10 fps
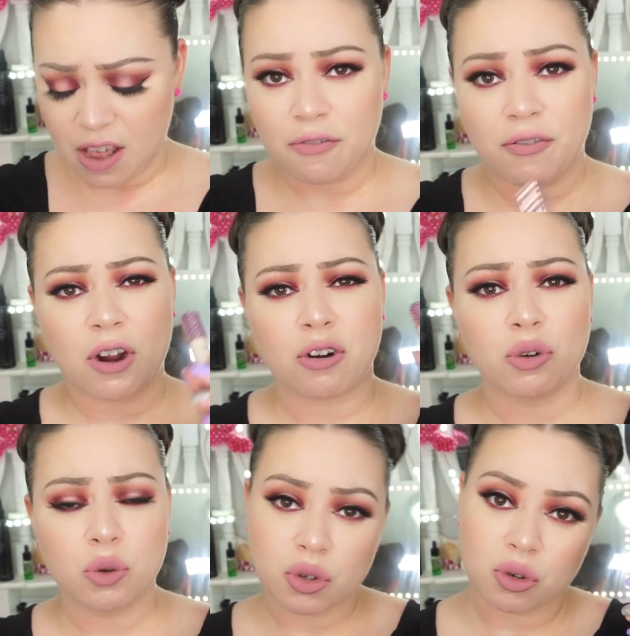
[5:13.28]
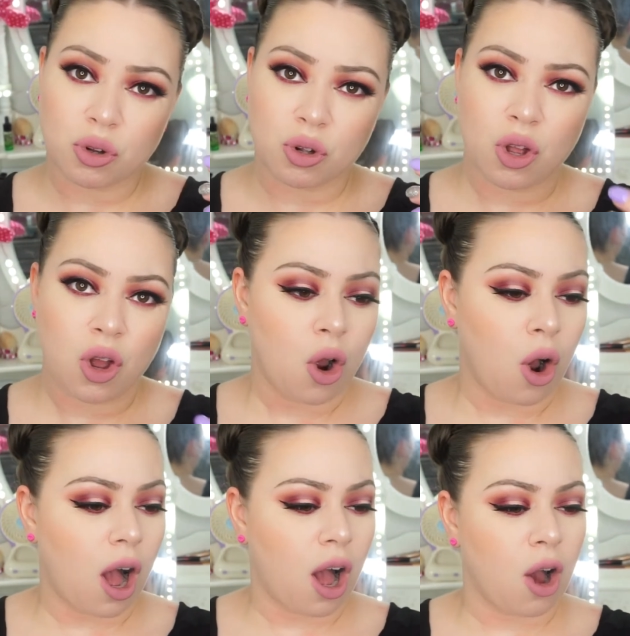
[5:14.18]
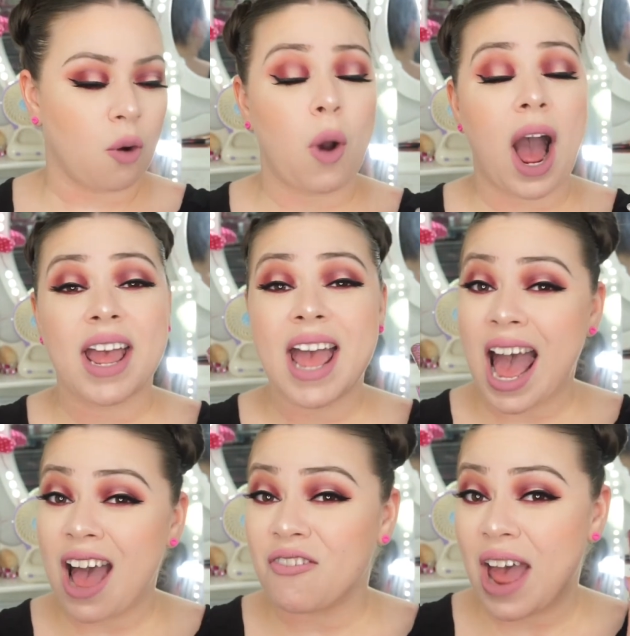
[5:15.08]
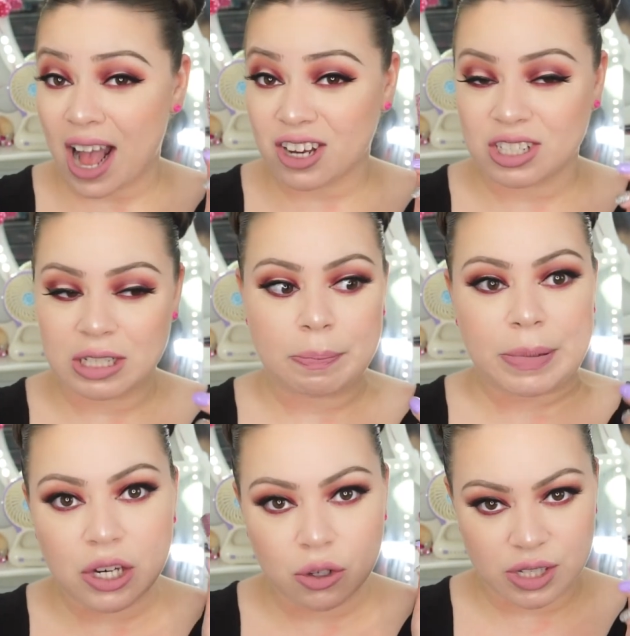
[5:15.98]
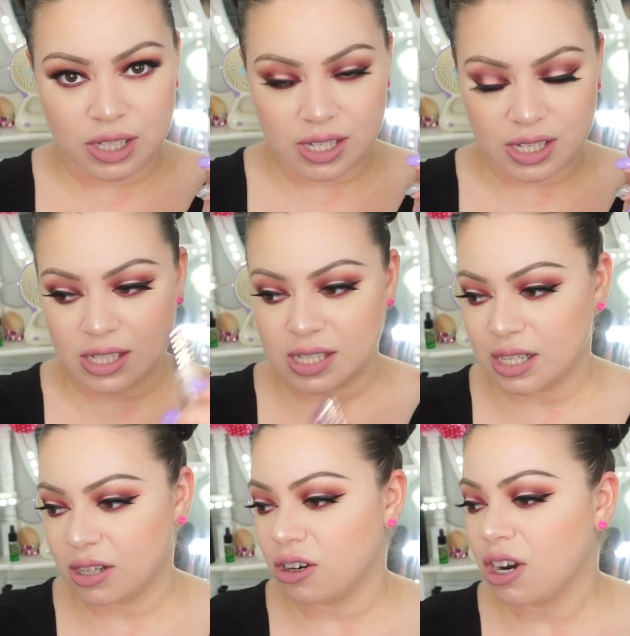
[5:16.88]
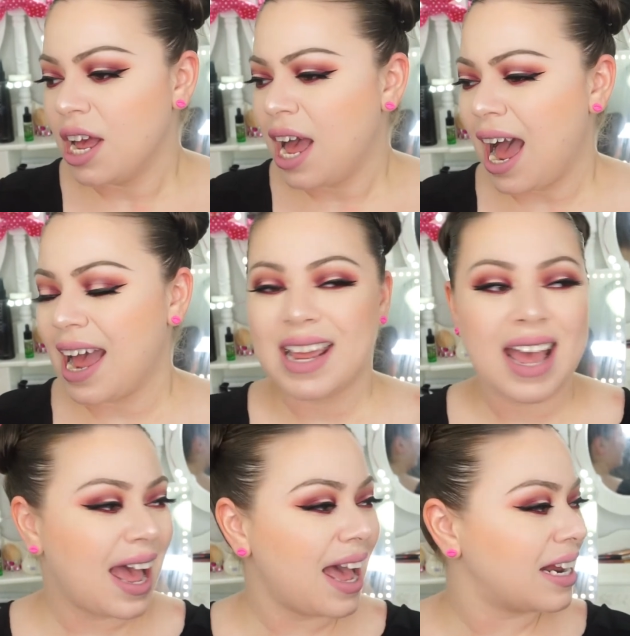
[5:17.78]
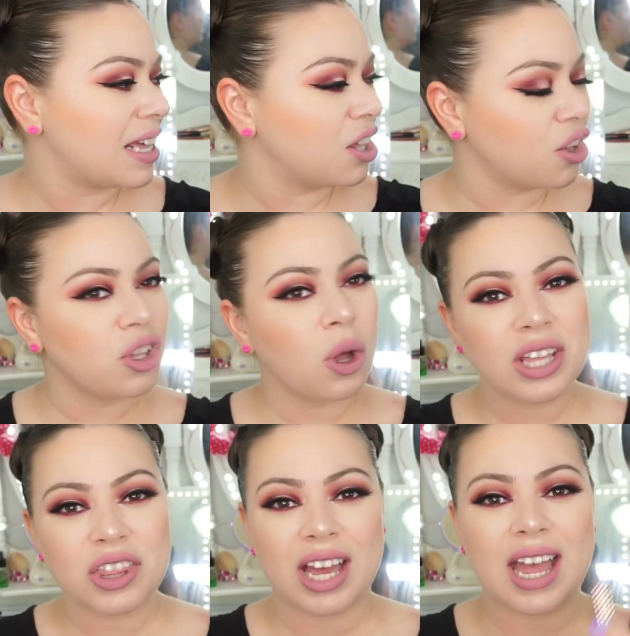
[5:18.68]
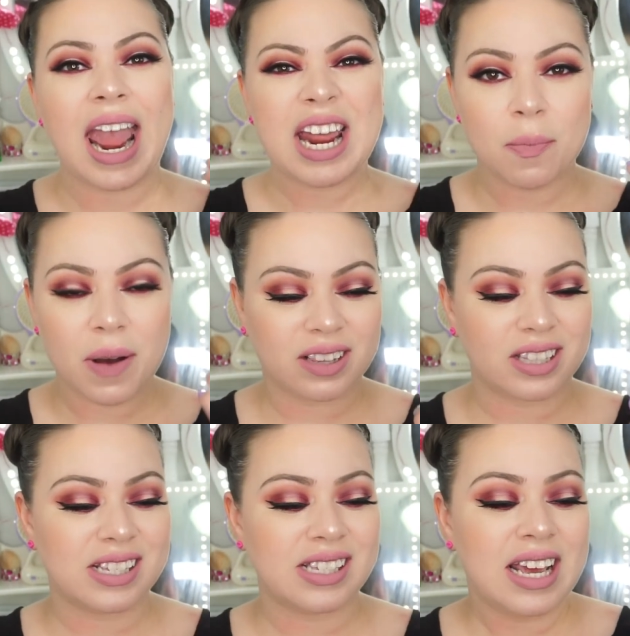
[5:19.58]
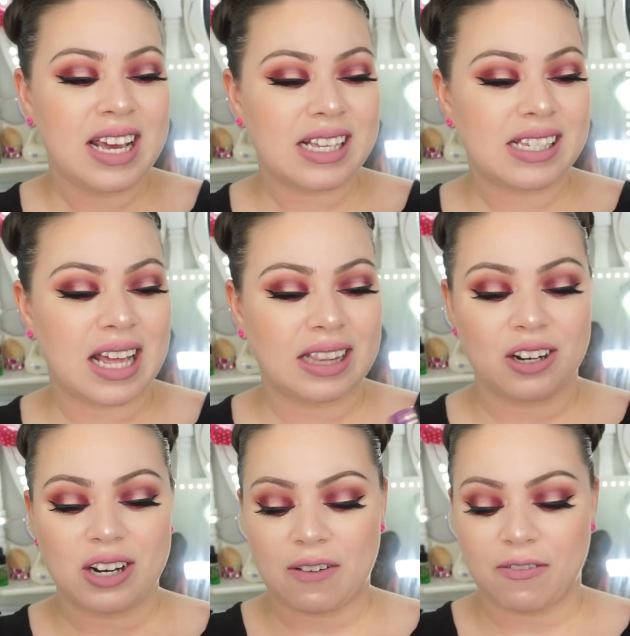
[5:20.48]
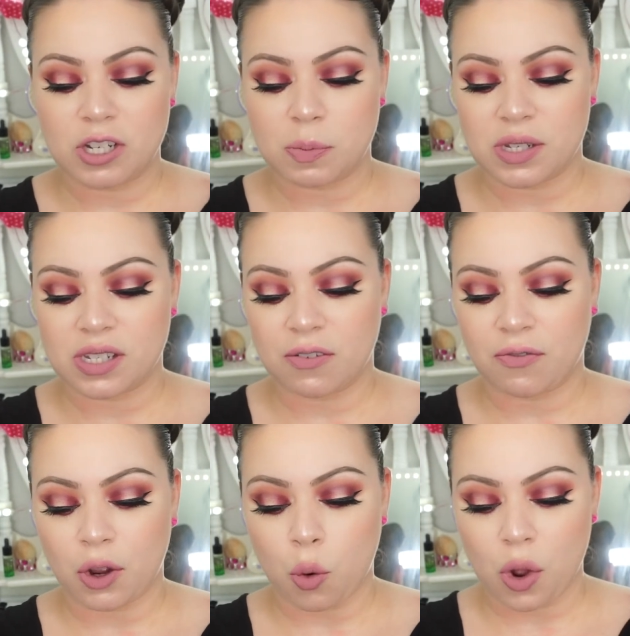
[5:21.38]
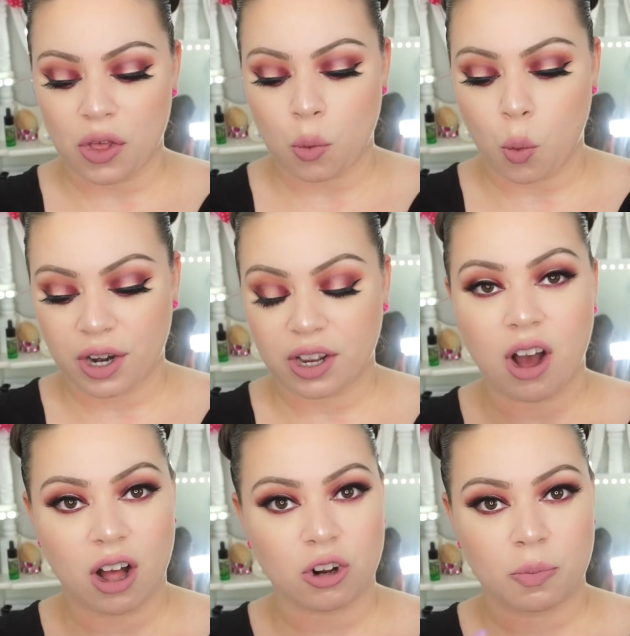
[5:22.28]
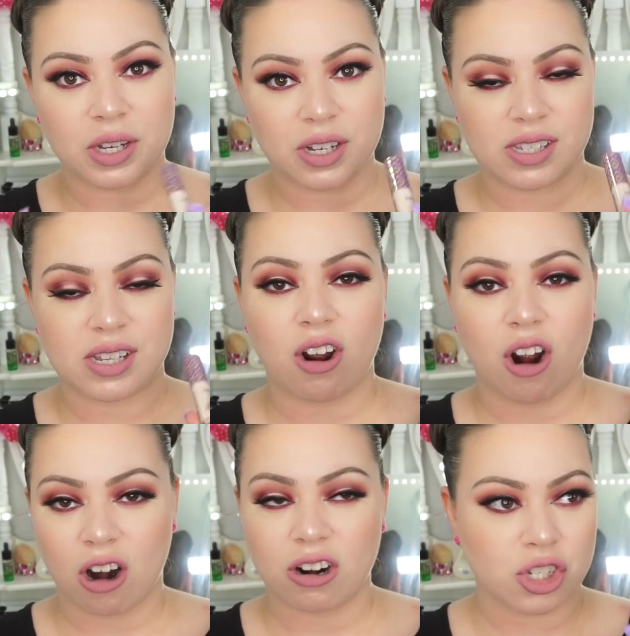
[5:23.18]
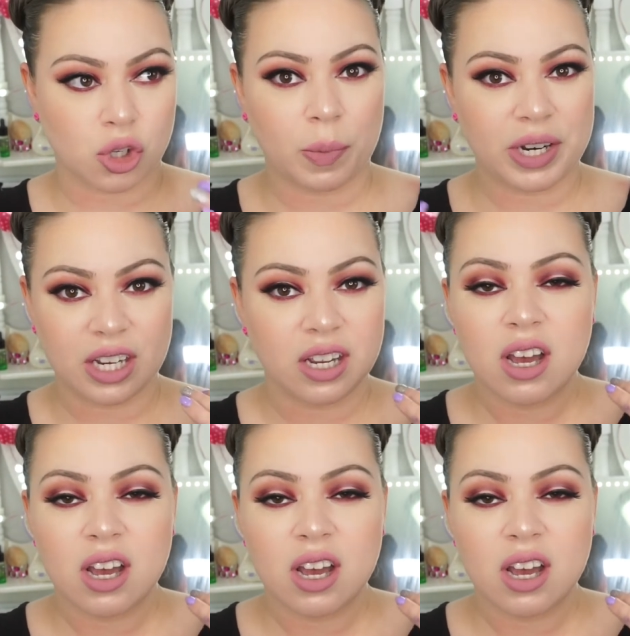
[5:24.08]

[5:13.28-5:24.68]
Fair Neutral. I have actually been using this concealer. The only thing I hate about this is that they're not very specific with what color, because there are so many